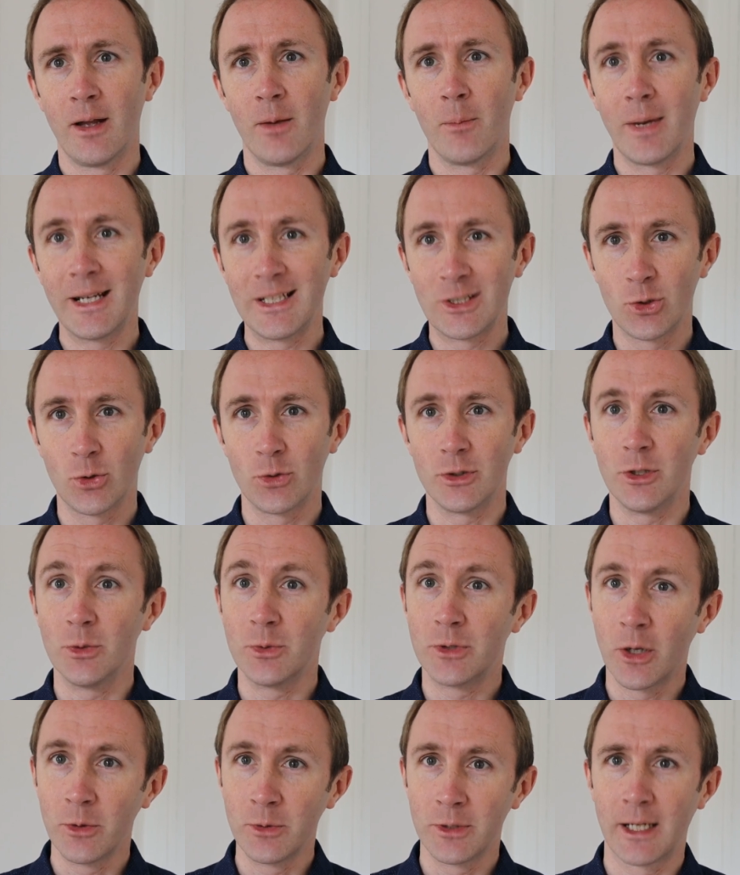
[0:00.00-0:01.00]
Make sure you
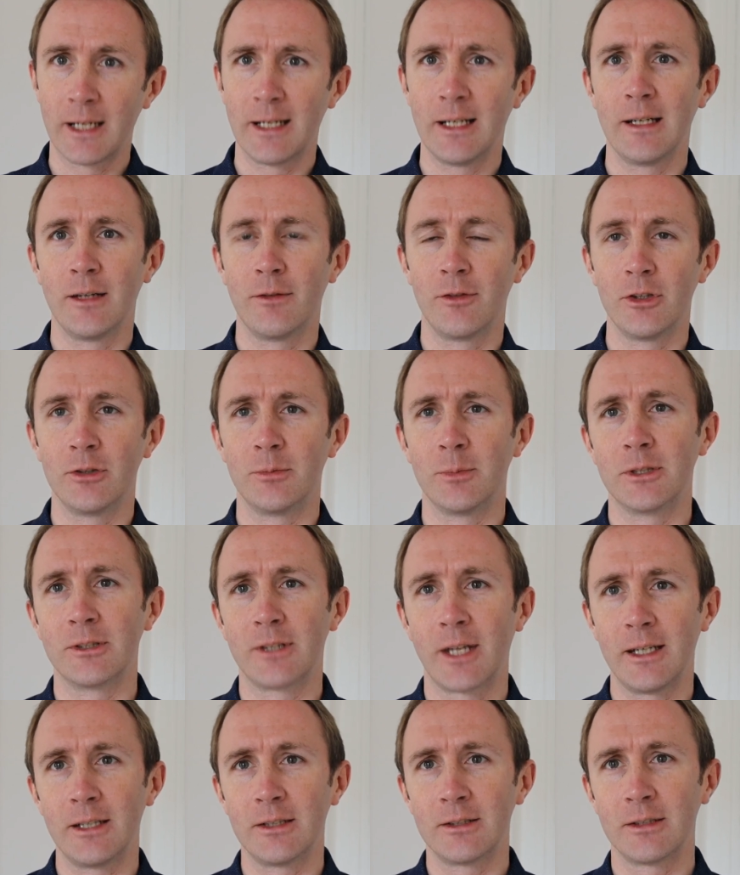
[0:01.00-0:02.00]
don't get any of these
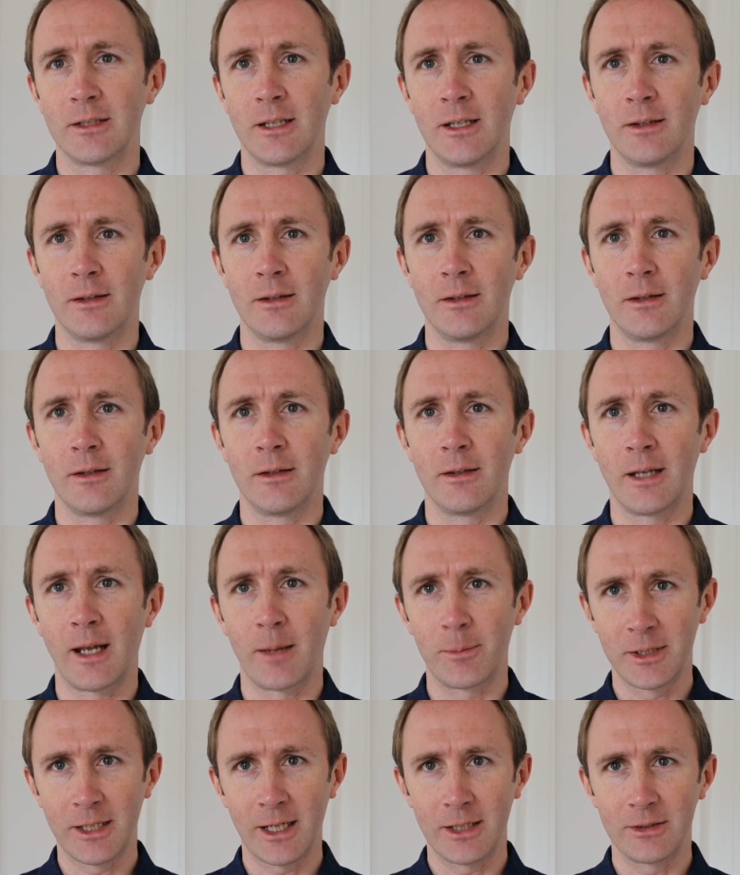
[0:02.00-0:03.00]
mistakes in the
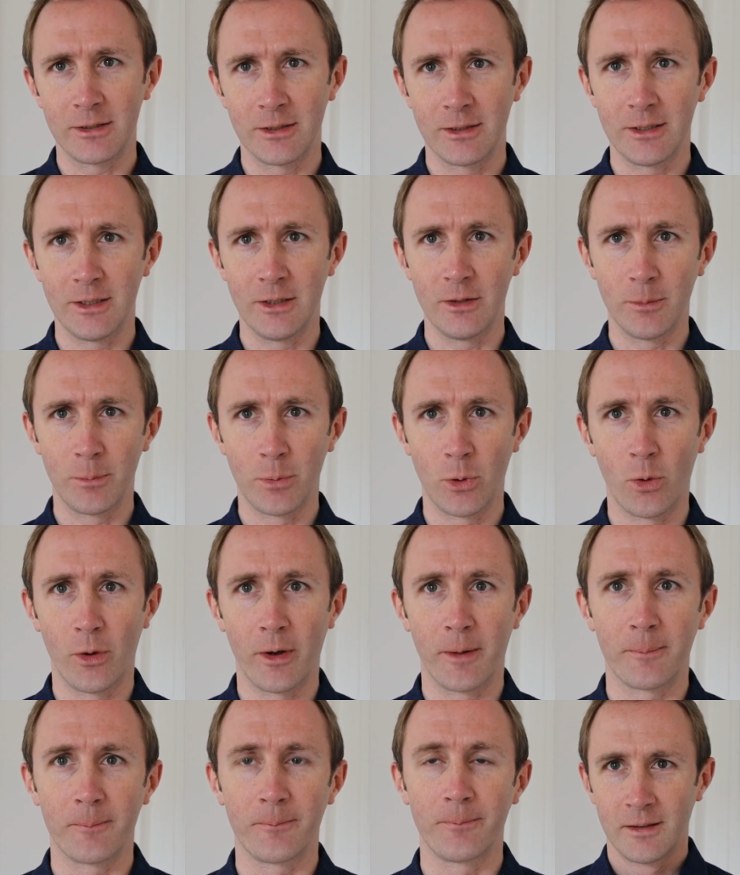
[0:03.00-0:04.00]
application that you deploy.